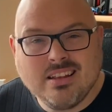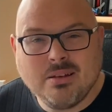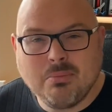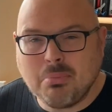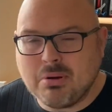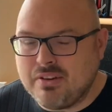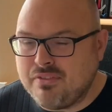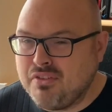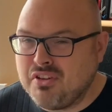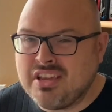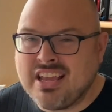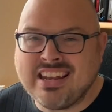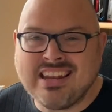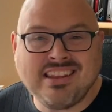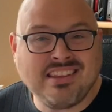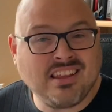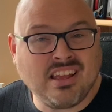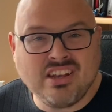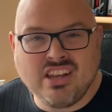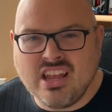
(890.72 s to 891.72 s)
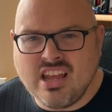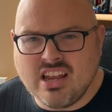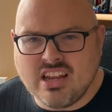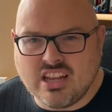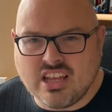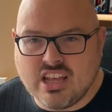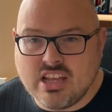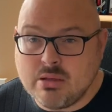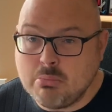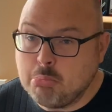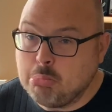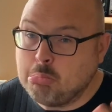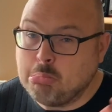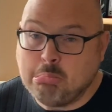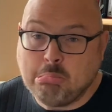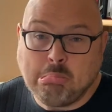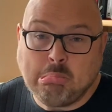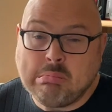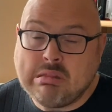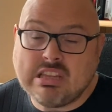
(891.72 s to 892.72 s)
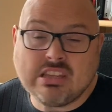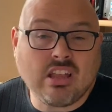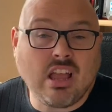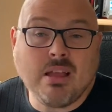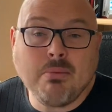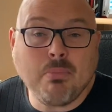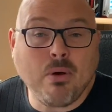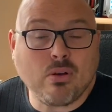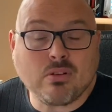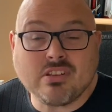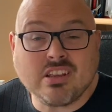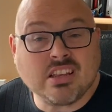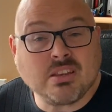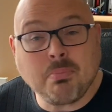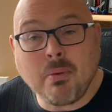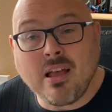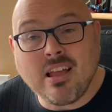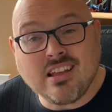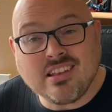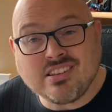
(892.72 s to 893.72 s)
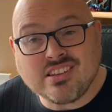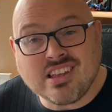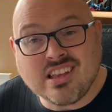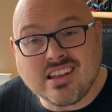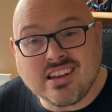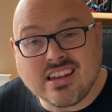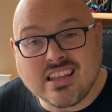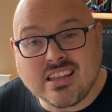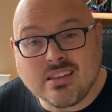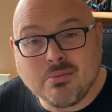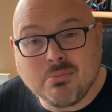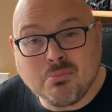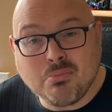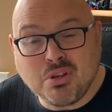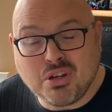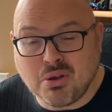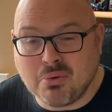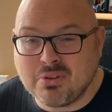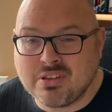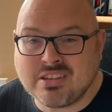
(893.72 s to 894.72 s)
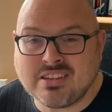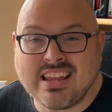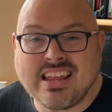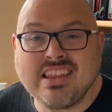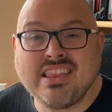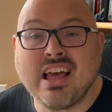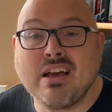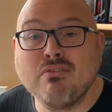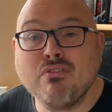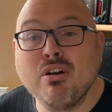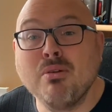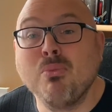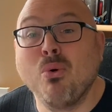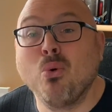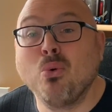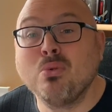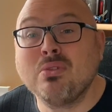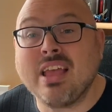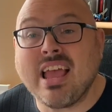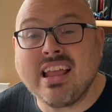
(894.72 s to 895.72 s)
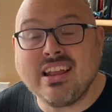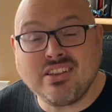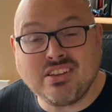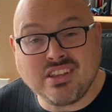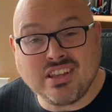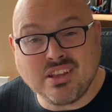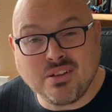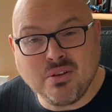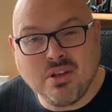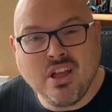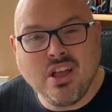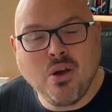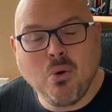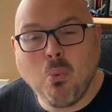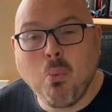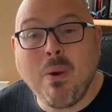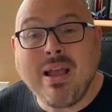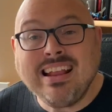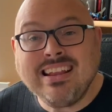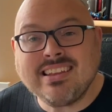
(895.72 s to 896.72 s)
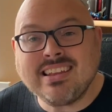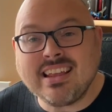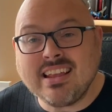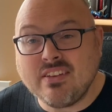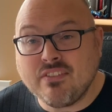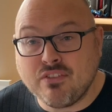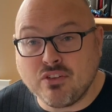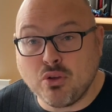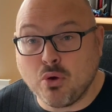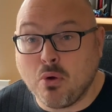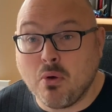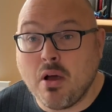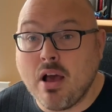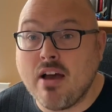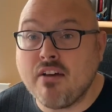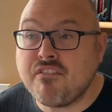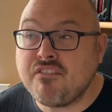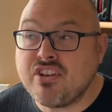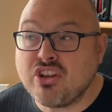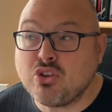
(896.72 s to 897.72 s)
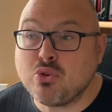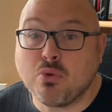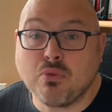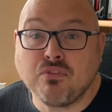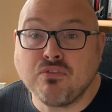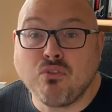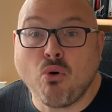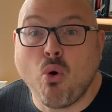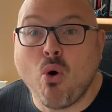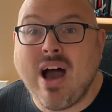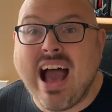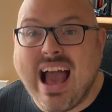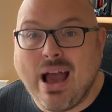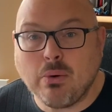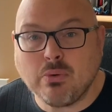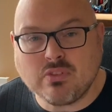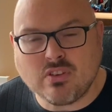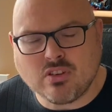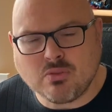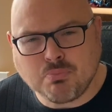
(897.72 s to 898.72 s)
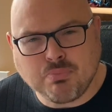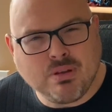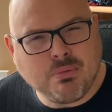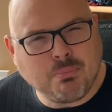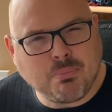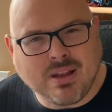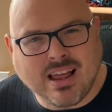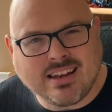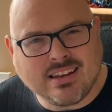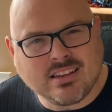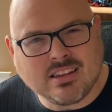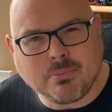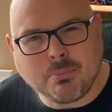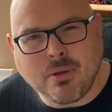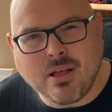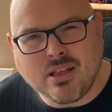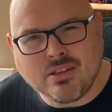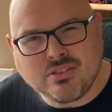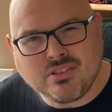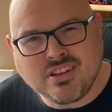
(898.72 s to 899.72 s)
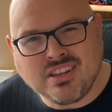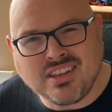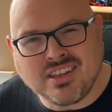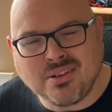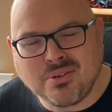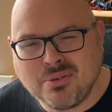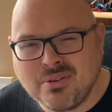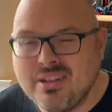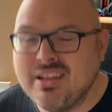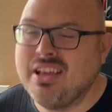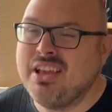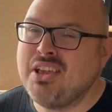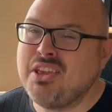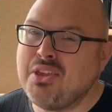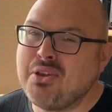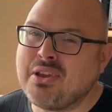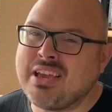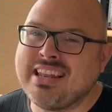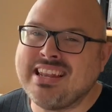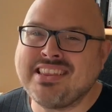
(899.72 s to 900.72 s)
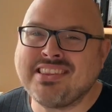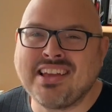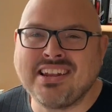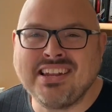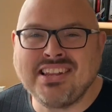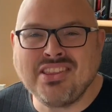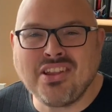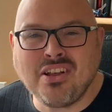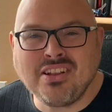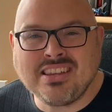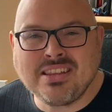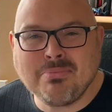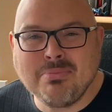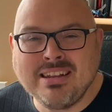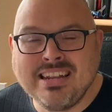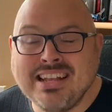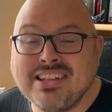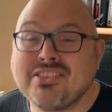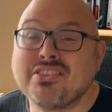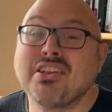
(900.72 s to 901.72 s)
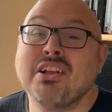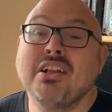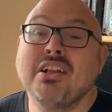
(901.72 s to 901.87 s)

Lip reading: But if you get it done earlier, the time box expires early. You don't want to sit in that room all day, do you? Waiting for your official 4 hours of sprint planning to pass, do you? You get it done in 90 minutes,